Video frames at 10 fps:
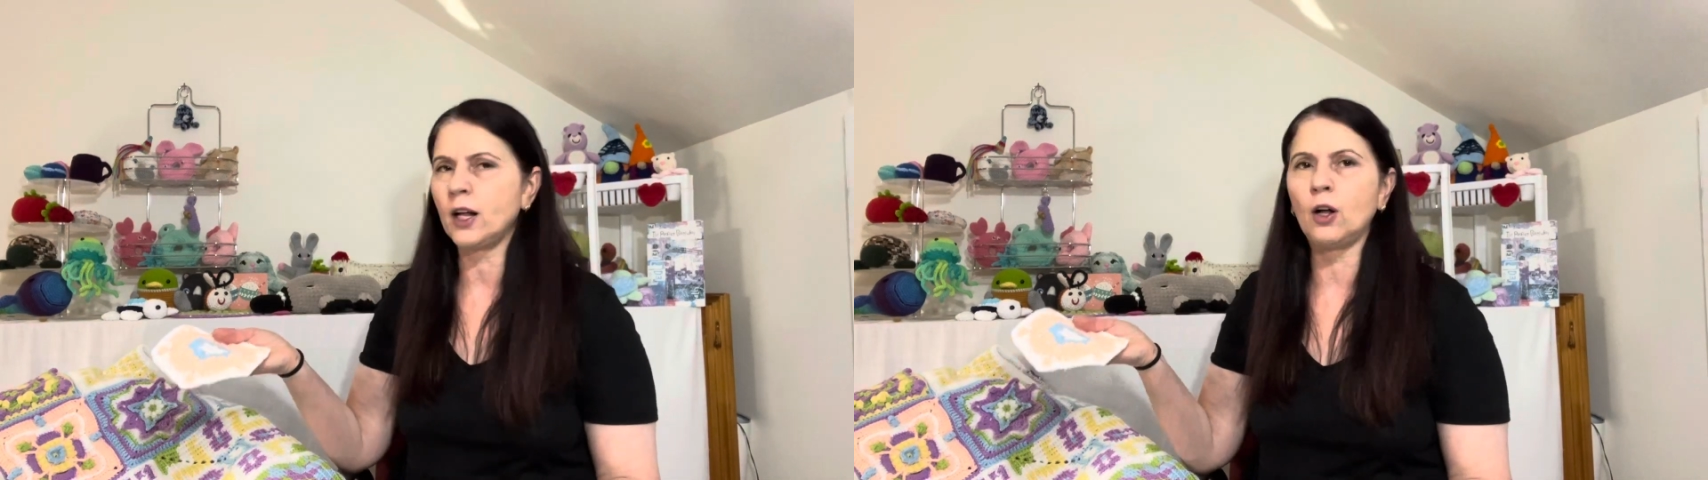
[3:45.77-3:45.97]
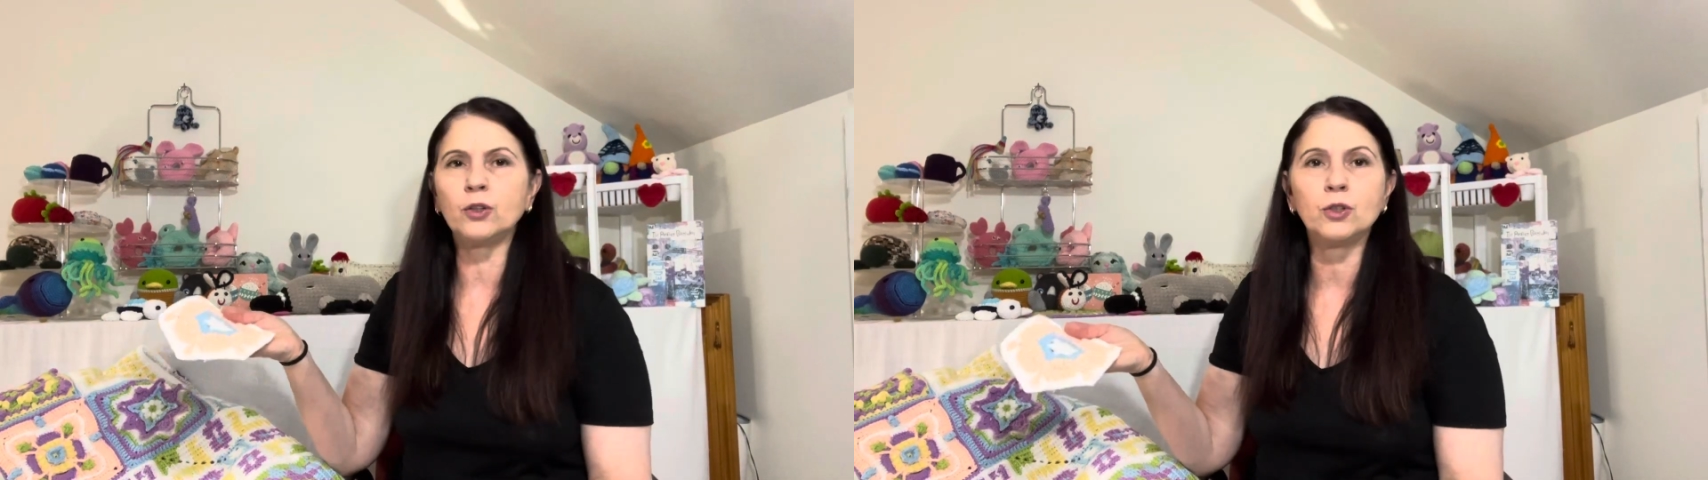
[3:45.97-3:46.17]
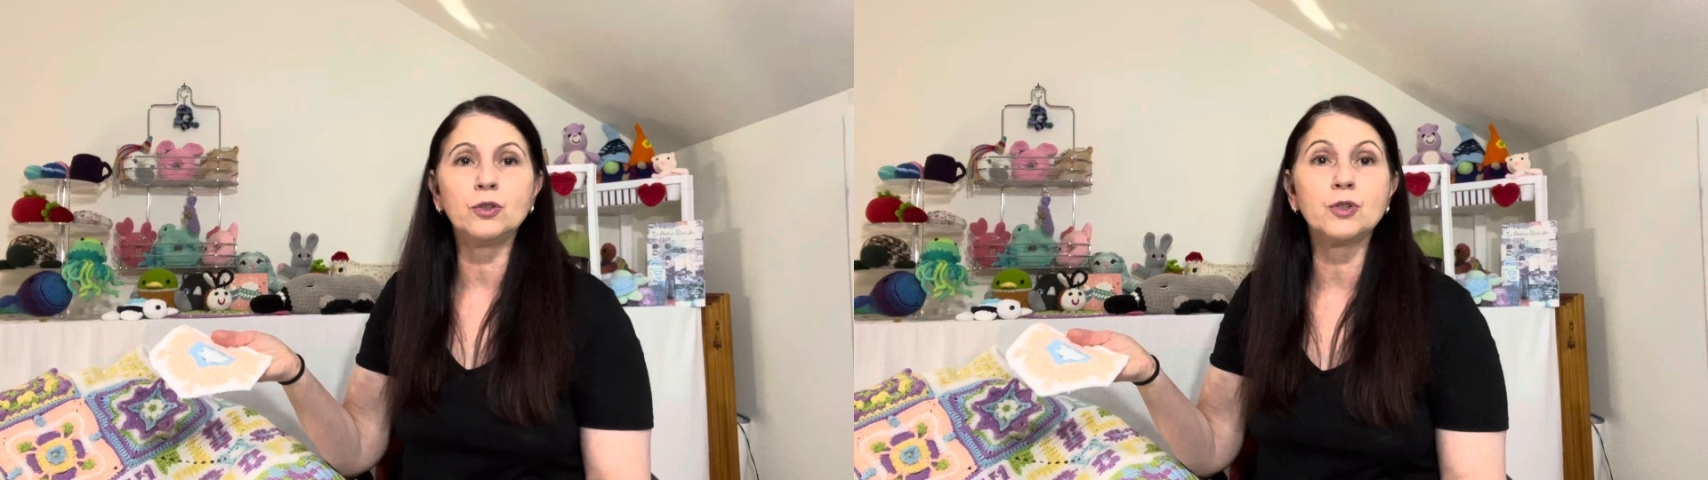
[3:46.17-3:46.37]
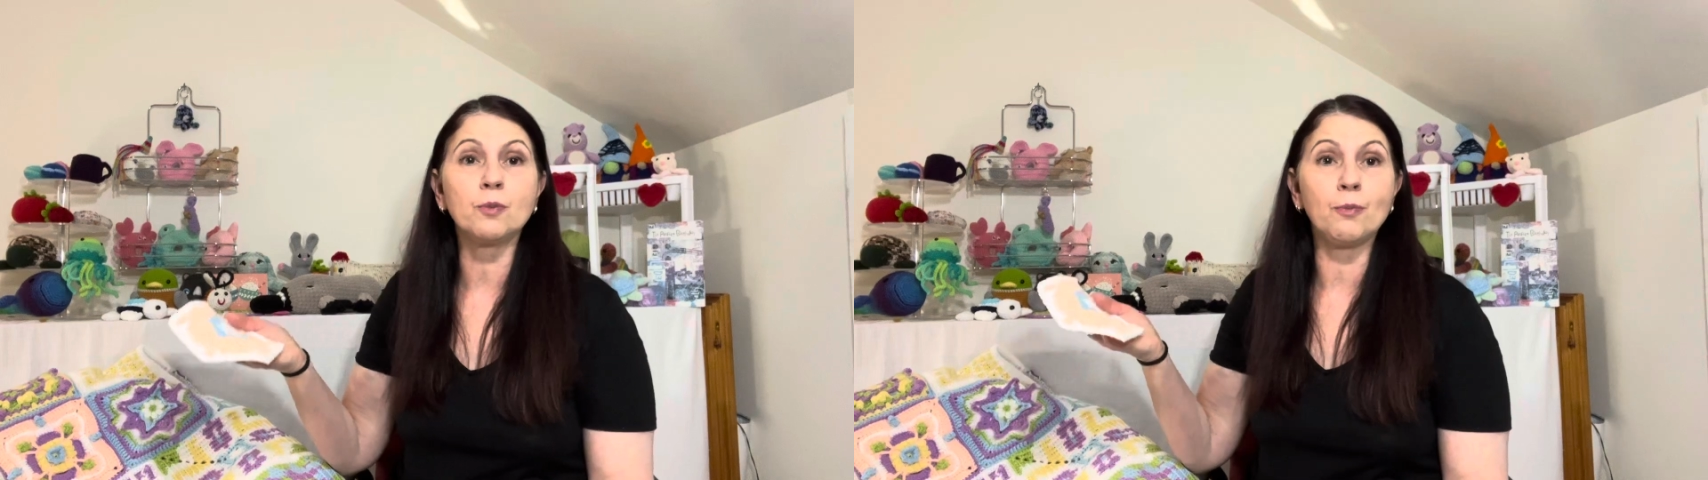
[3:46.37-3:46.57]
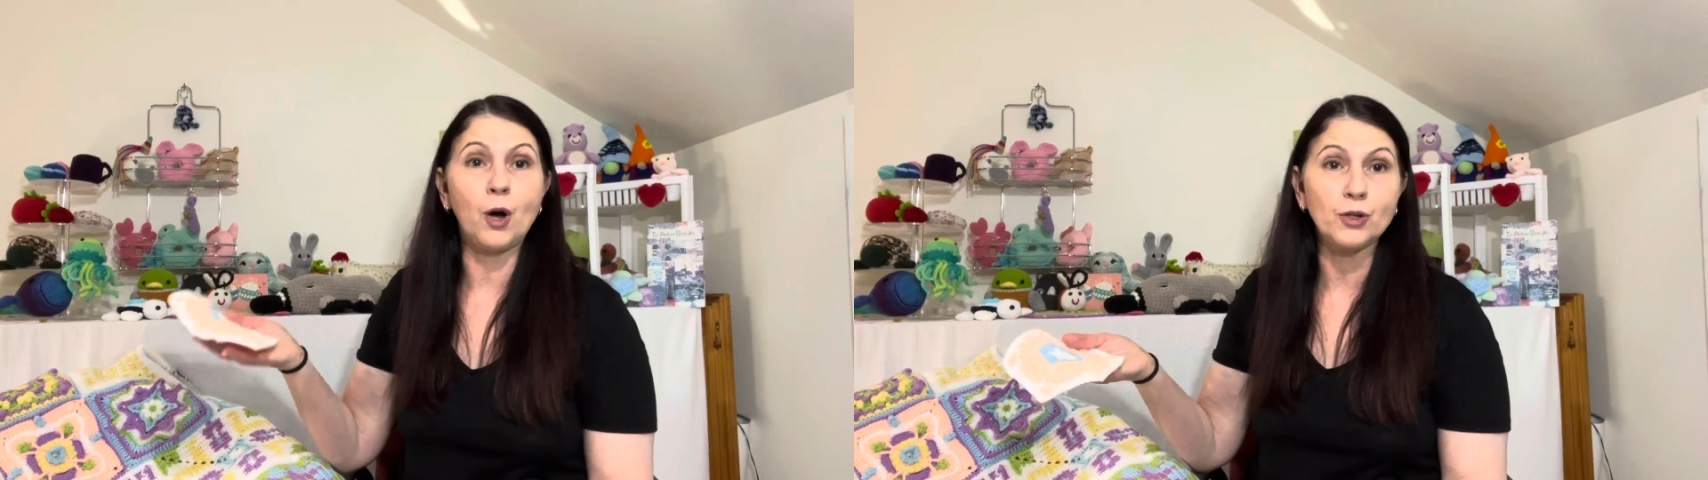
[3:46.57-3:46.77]
I'll use
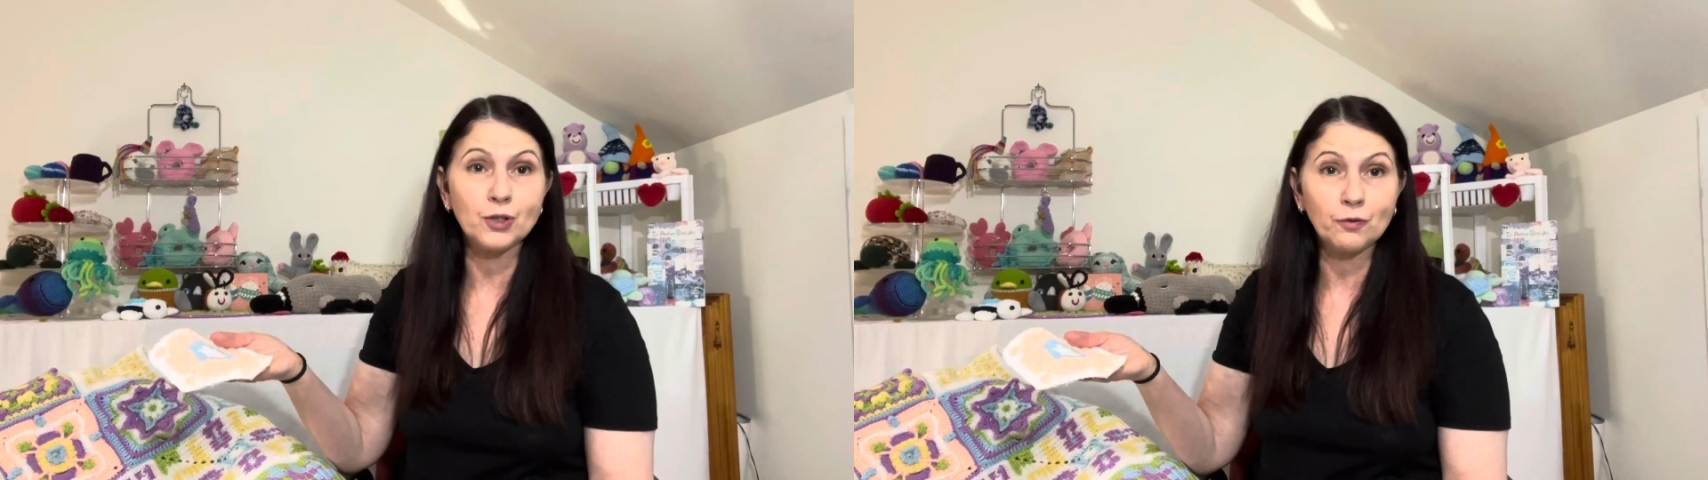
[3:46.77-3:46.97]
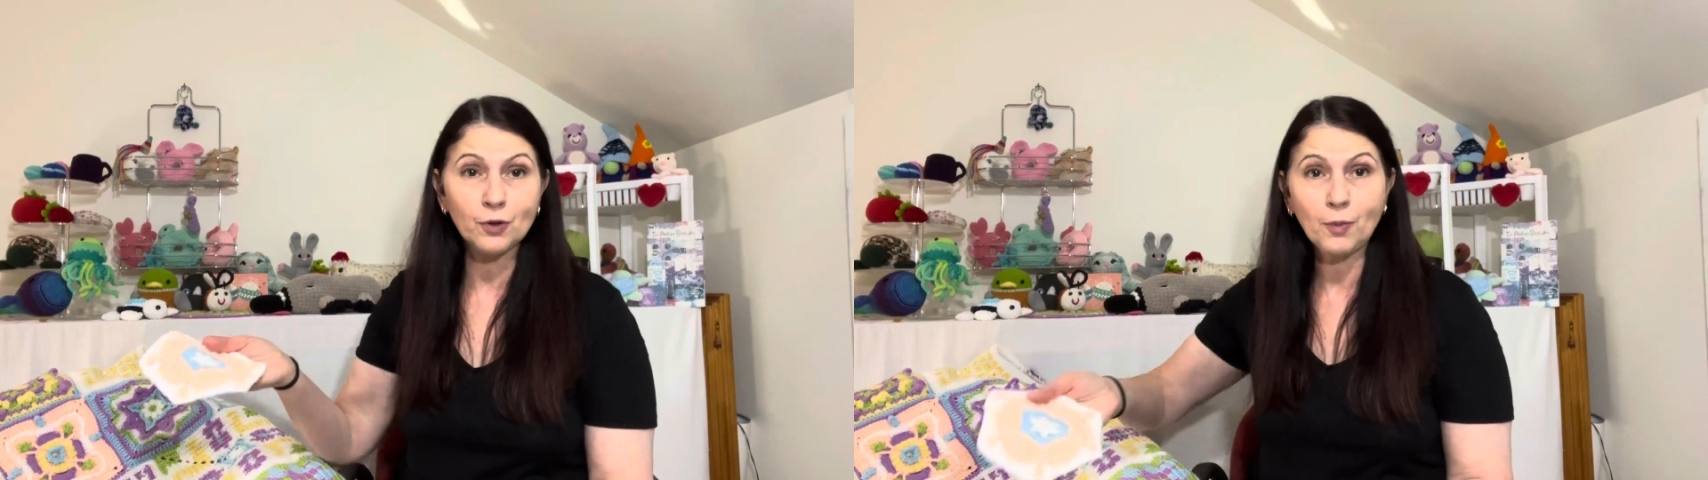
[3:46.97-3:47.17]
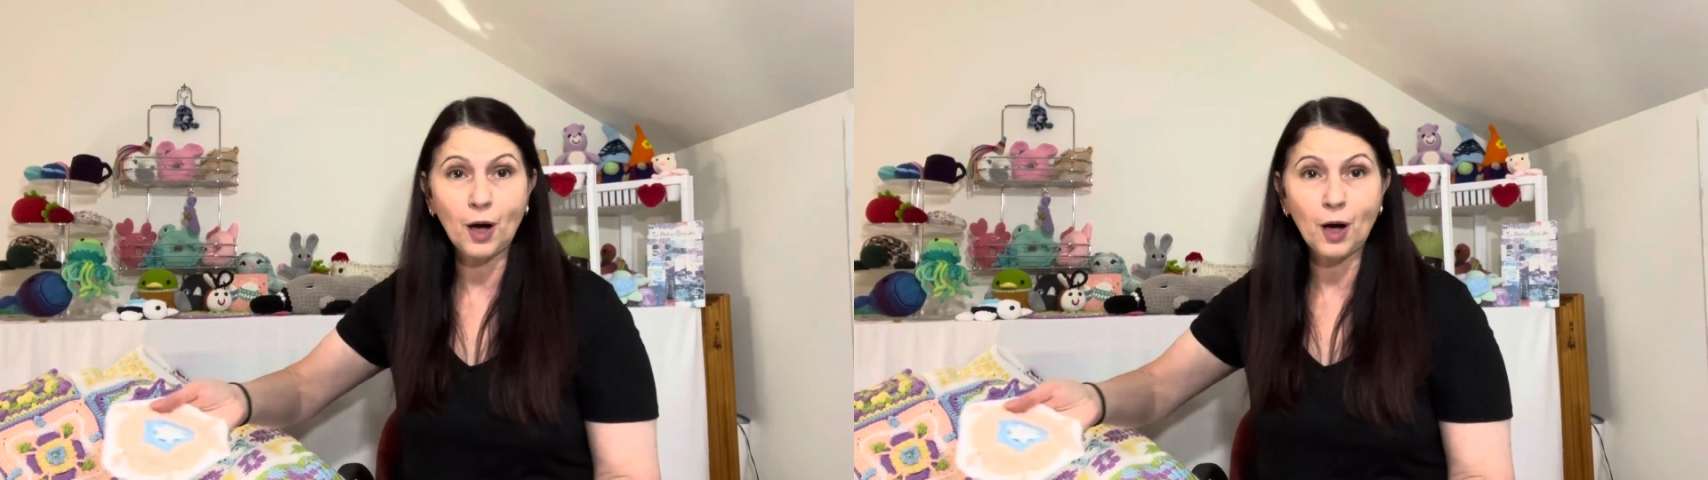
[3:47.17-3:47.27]
most of them.